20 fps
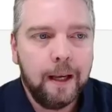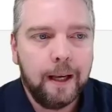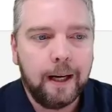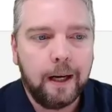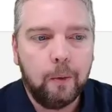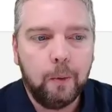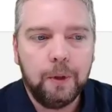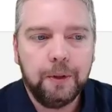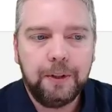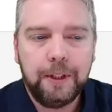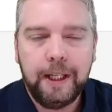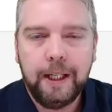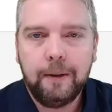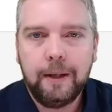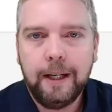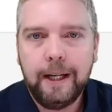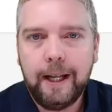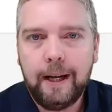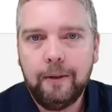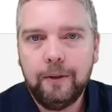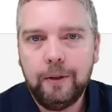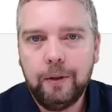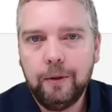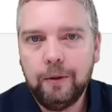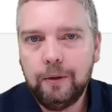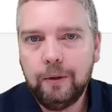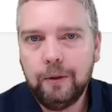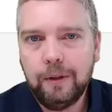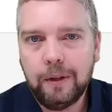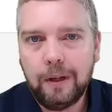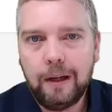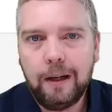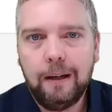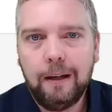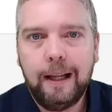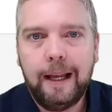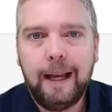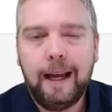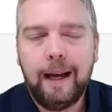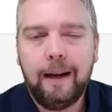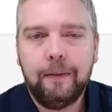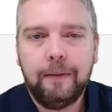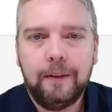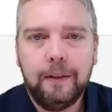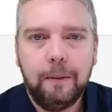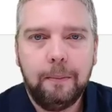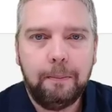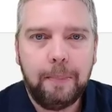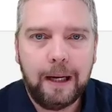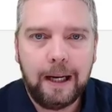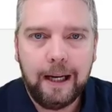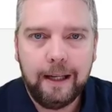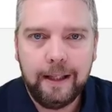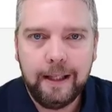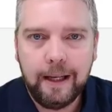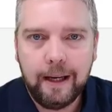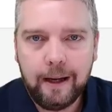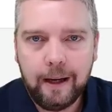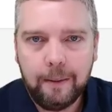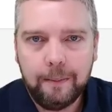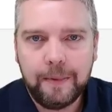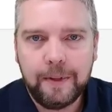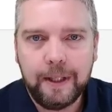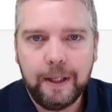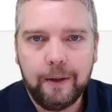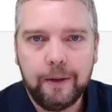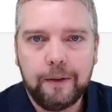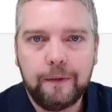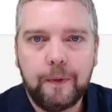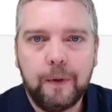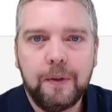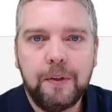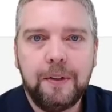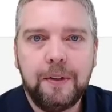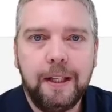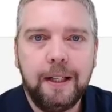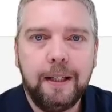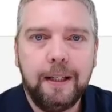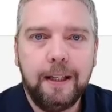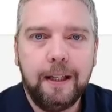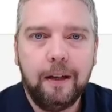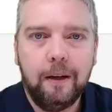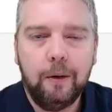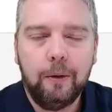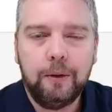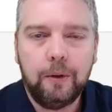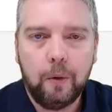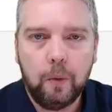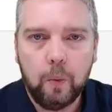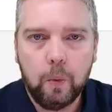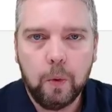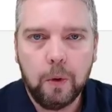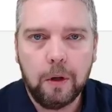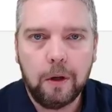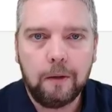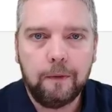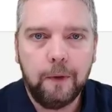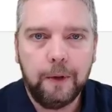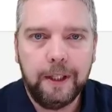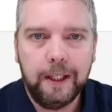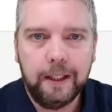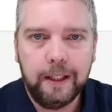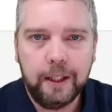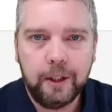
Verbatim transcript: And I will tell you right now, you do not have to buy the upsells for Sendiio to work. For the